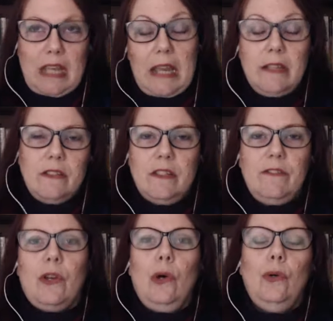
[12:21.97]
dance
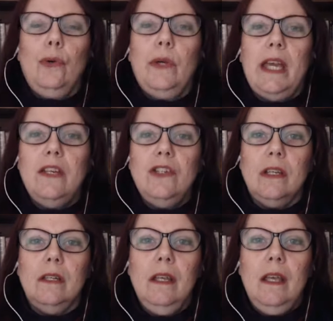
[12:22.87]
of
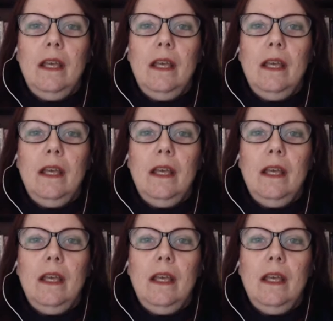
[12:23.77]
co-creation